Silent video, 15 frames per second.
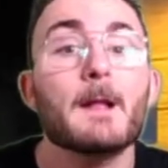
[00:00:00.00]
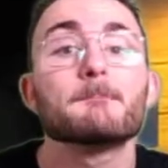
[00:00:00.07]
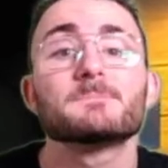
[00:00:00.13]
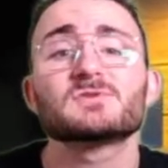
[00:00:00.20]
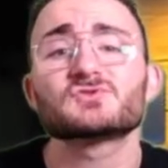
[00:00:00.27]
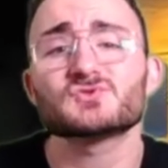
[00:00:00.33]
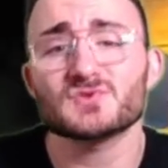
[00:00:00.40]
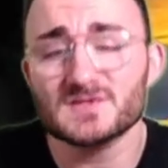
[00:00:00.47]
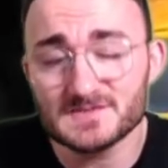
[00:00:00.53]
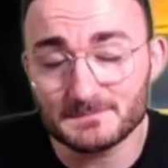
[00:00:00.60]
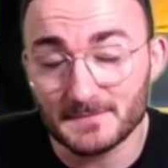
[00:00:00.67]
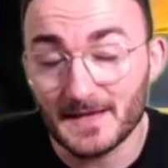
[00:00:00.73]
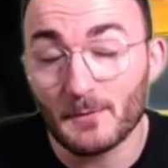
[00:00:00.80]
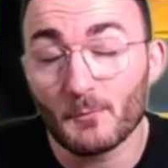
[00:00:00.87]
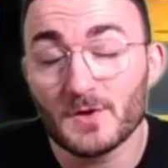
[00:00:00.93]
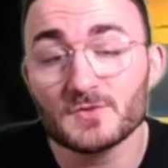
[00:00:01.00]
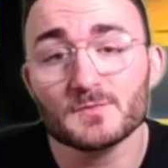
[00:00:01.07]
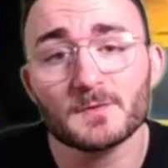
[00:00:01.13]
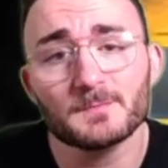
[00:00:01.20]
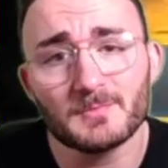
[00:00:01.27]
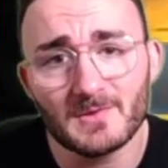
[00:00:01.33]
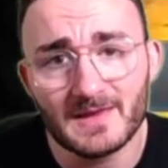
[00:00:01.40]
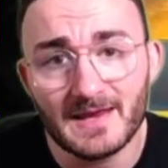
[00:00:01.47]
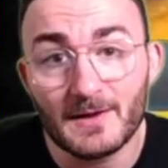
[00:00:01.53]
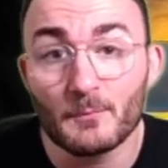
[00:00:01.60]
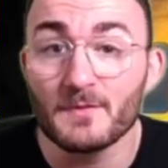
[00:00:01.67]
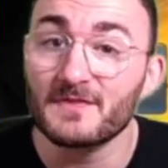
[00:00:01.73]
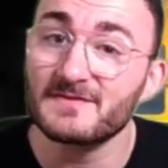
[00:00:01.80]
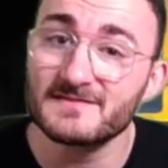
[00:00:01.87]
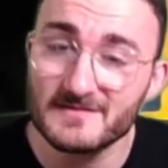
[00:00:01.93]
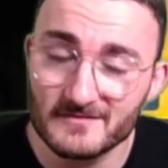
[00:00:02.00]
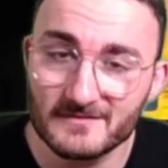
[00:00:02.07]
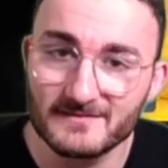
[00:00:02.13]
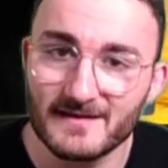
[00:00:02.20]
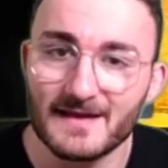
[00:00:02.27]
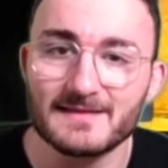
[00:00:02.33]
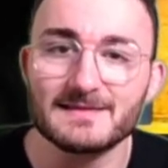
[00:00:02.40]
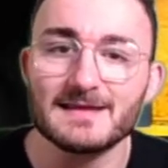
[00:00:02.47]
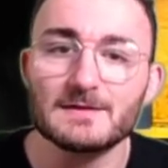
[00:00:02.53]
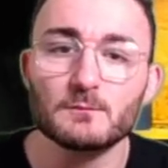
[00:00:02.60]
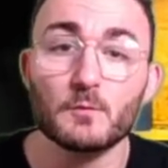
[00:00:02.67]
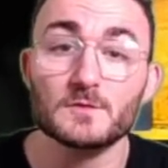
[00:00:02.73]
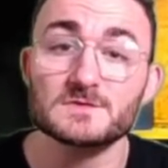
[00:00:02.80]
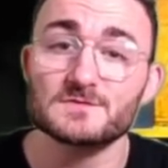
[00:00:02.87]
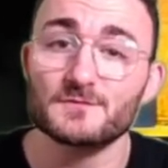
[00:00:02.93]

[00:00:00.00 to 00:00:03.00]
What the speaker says: But trust me, when you were playing with Tier 10, it was